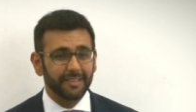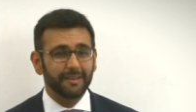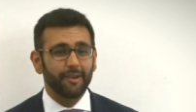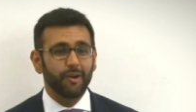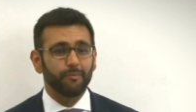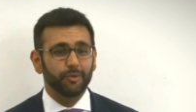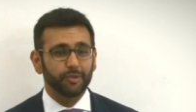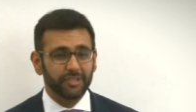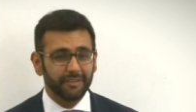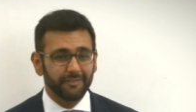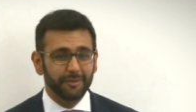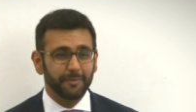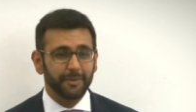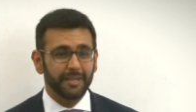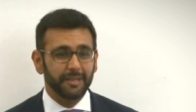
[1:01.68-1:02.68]
that almost
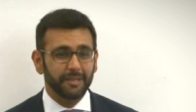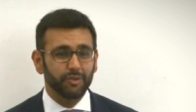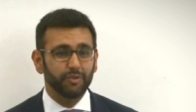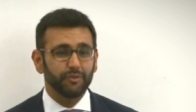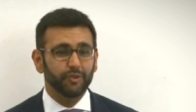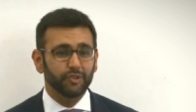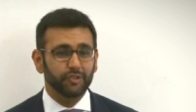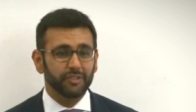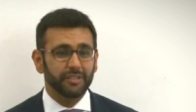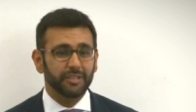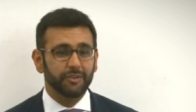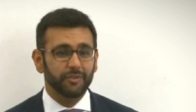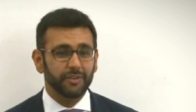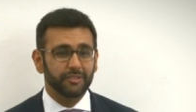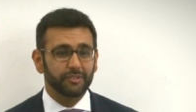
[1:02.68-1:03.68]
everybody universally
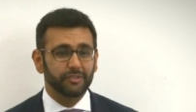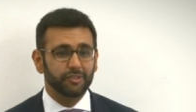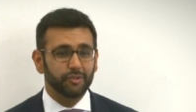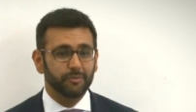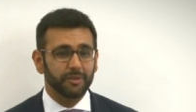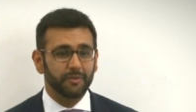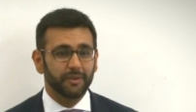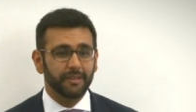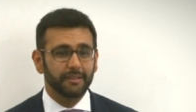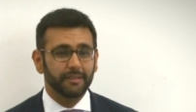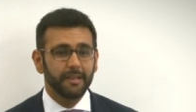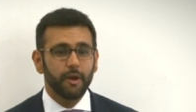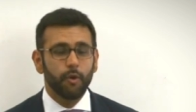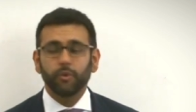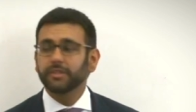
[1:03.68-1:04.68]
agrees is a human right.
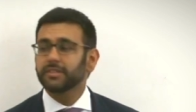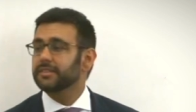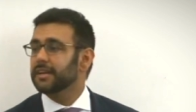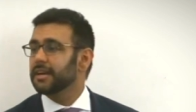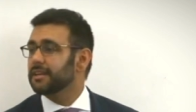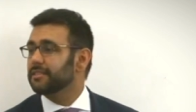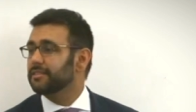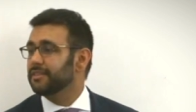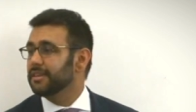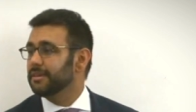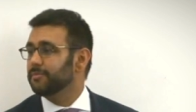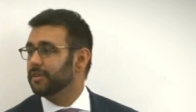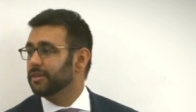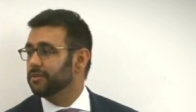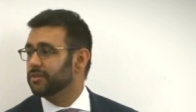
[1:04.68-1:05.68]
What's the kind of
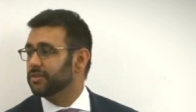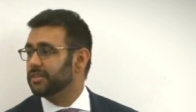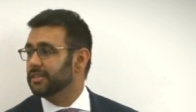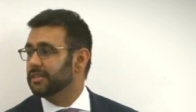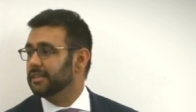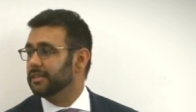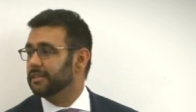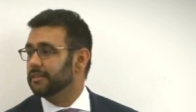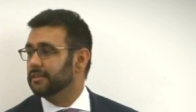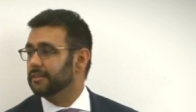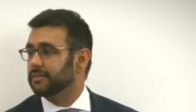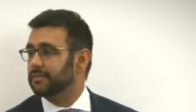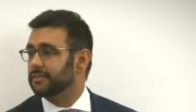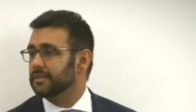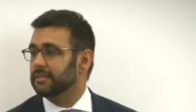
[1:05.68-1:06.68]
theme that you're seeing in
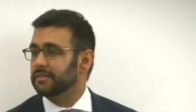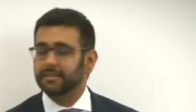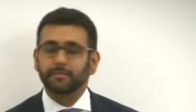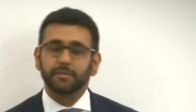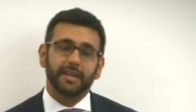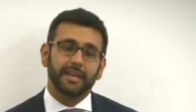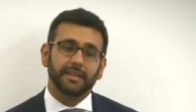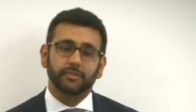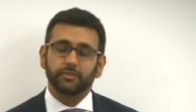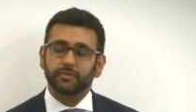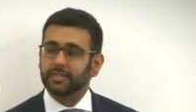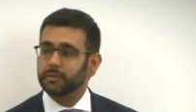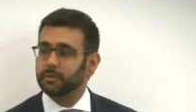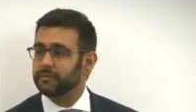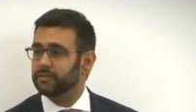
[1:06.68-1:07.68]
this, in some of the
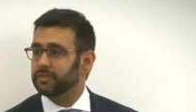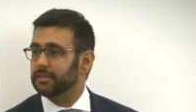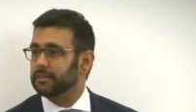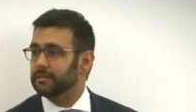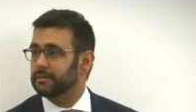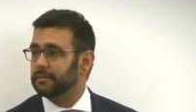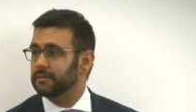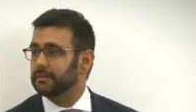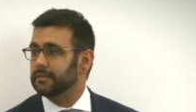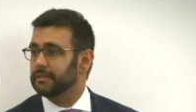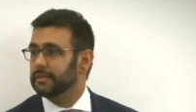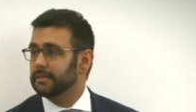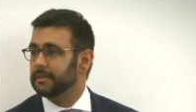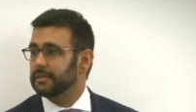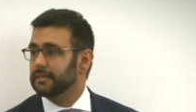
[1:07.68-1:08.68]
answers that we've seen?
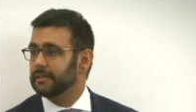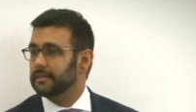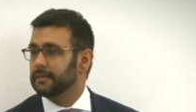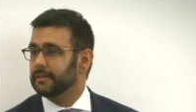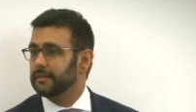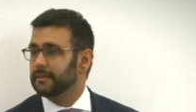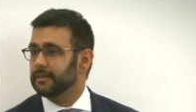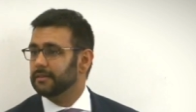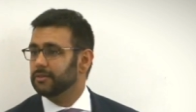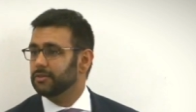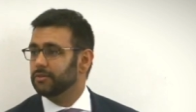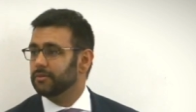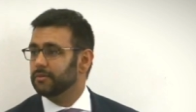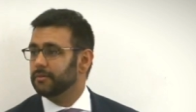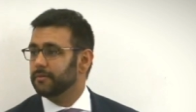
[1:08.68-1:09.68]

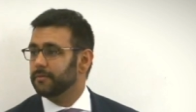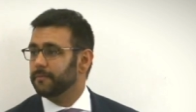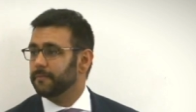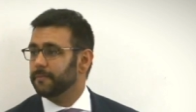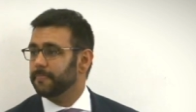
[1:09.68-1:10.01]
Humanity.